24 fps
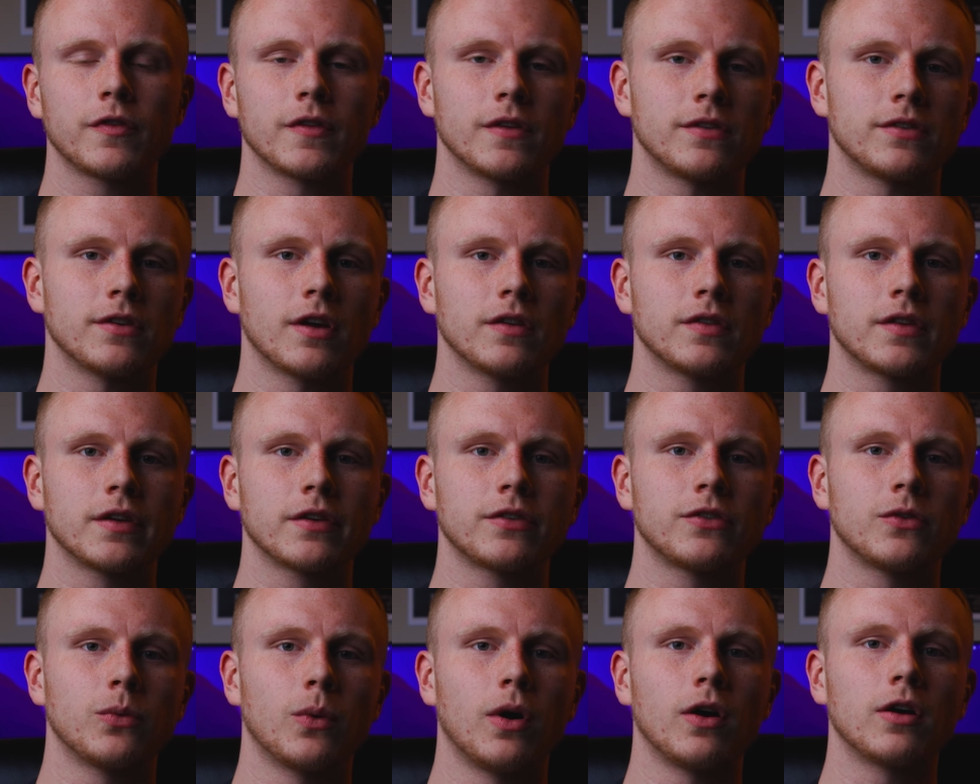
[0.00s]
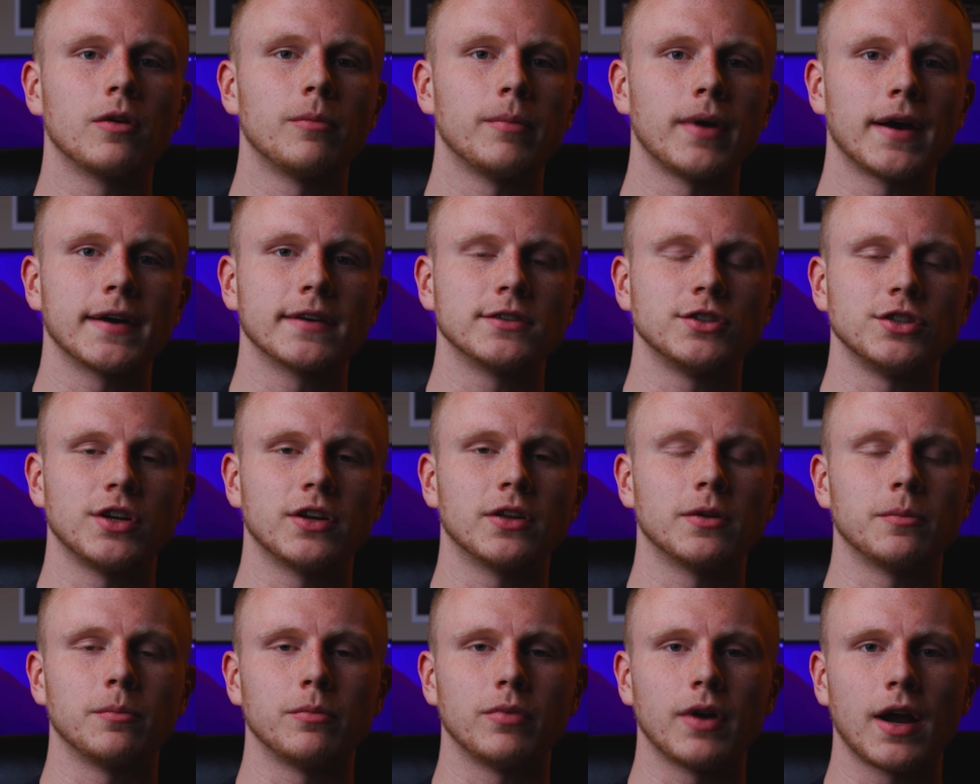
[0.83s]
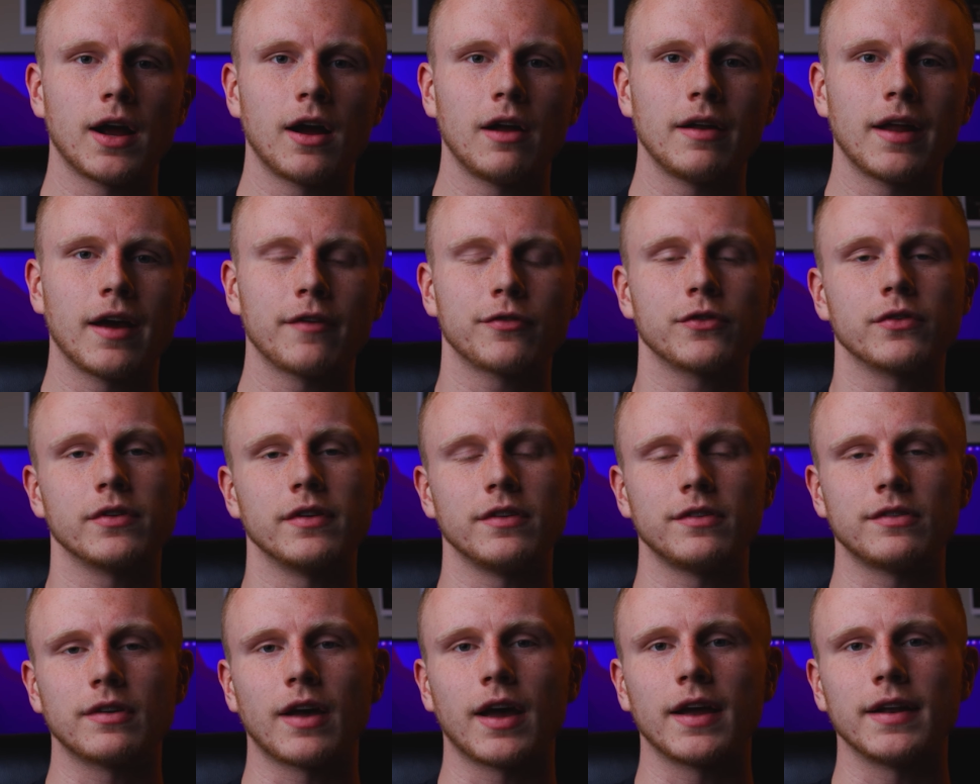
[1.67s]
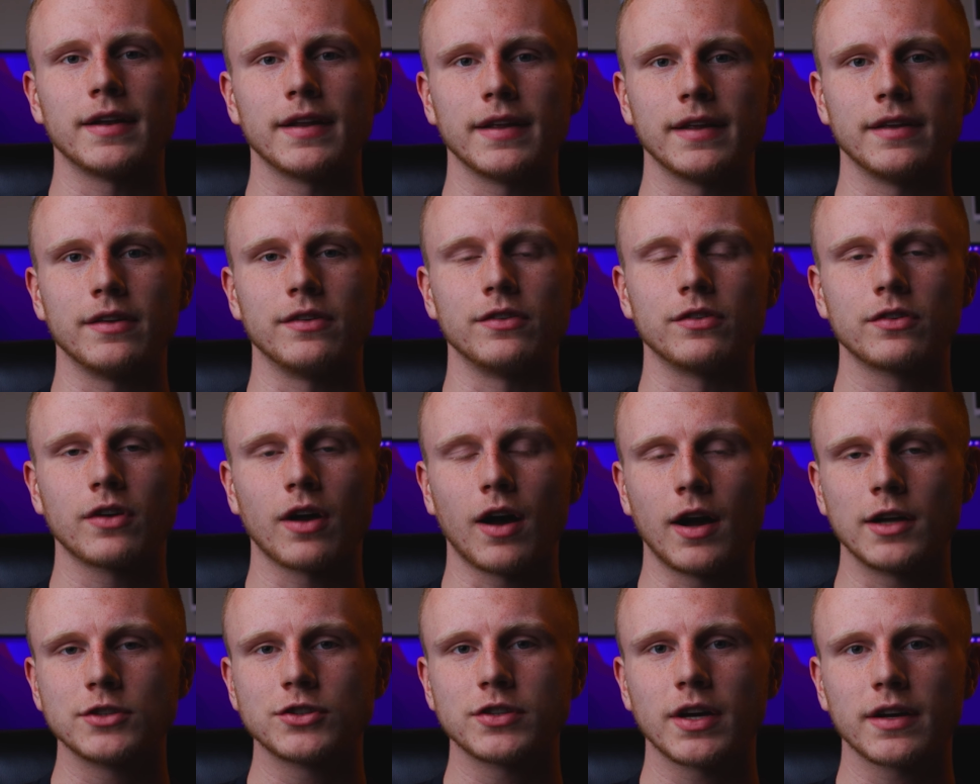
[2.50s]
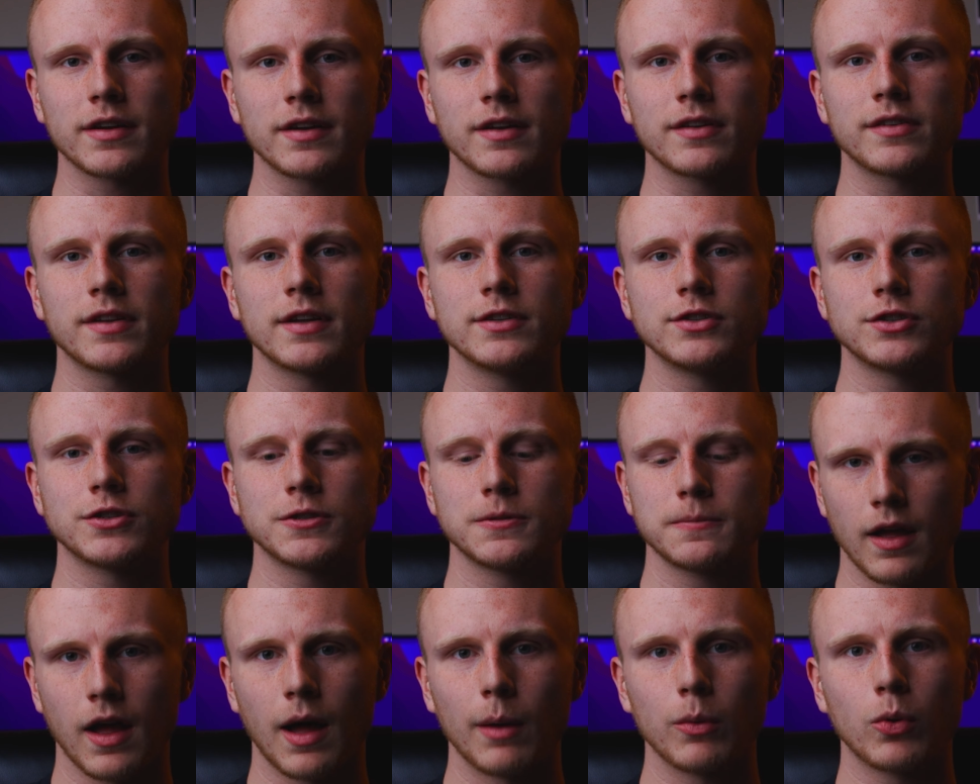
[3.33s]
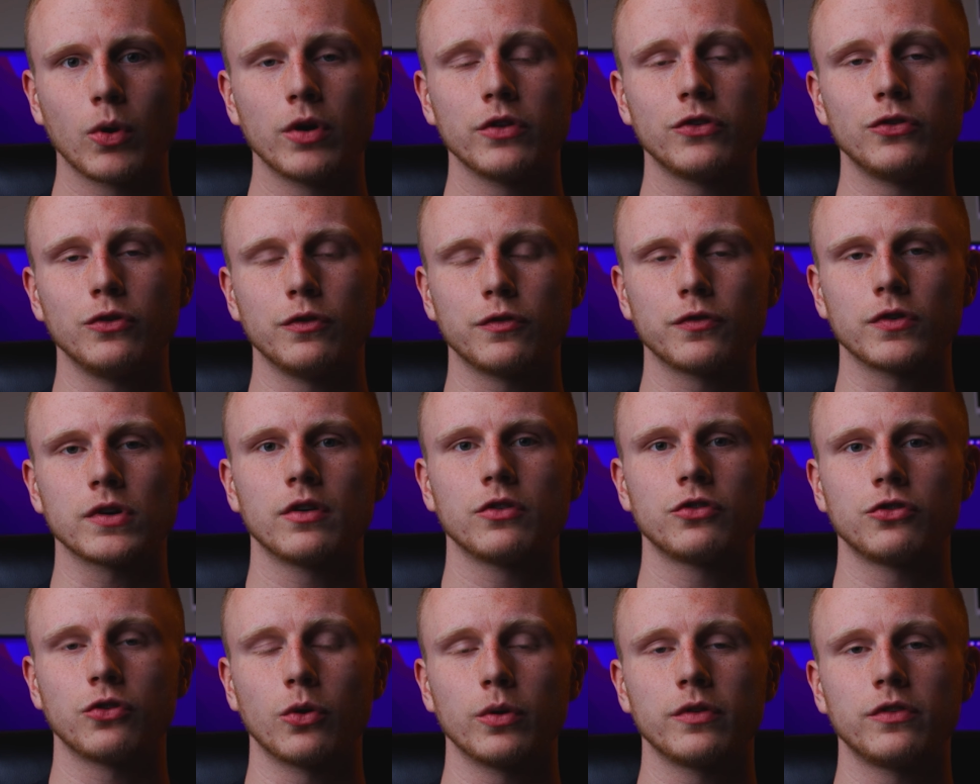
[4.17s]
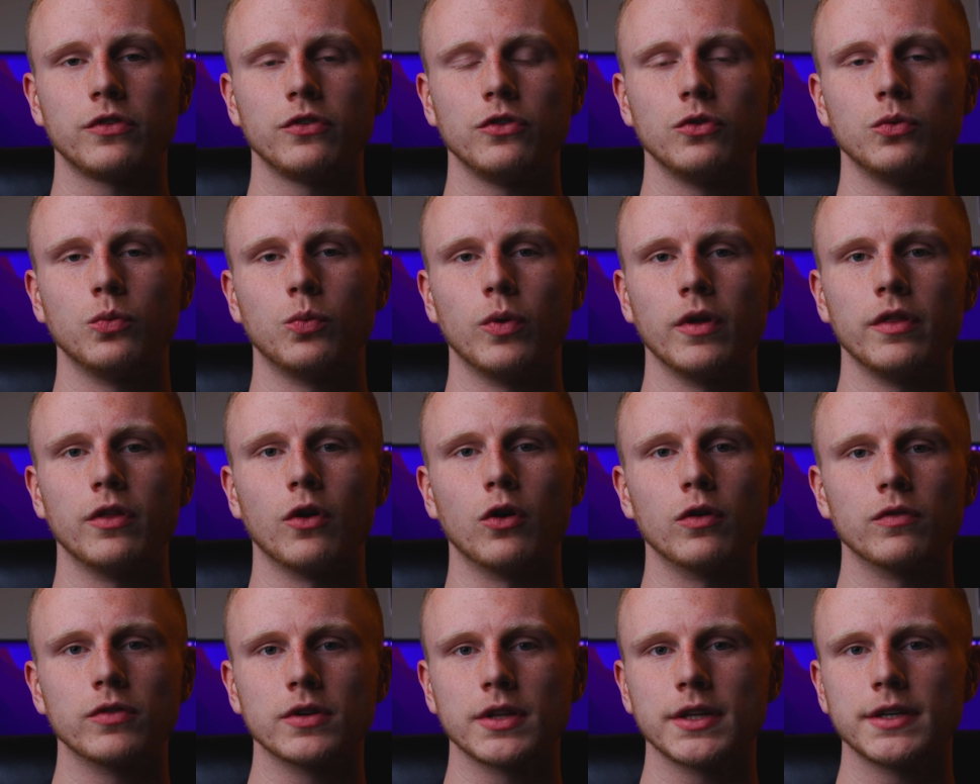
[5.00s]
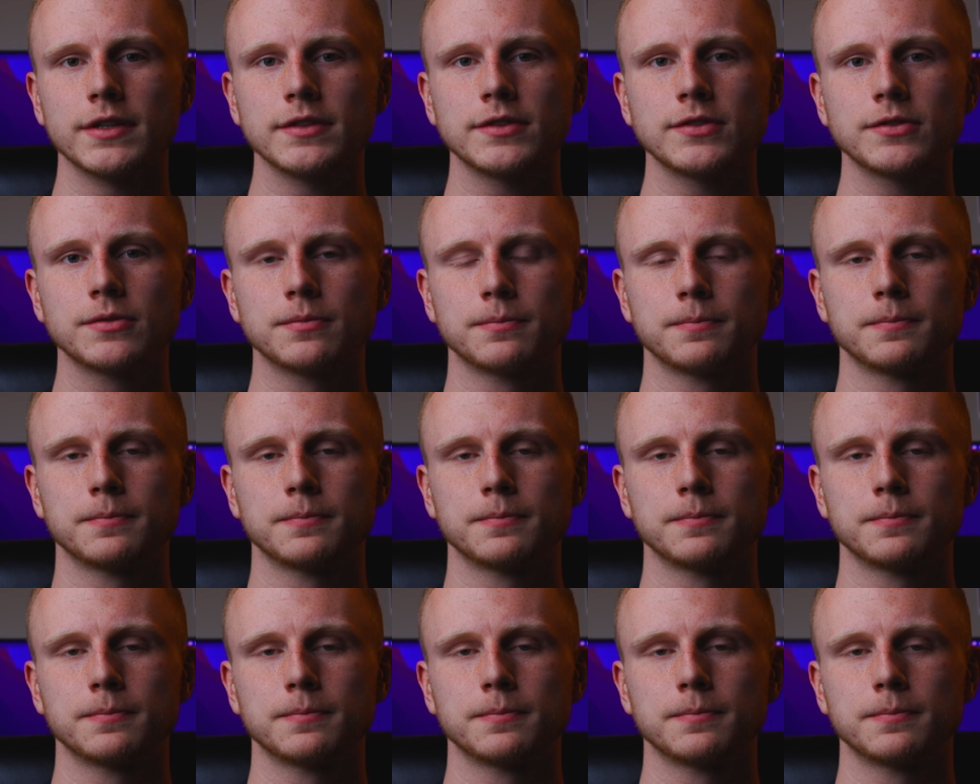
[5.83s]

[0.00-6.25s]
the Celtics to welcome back Jaylen Brown after he signed his contract extension. I'm going to first show it to you with overlays,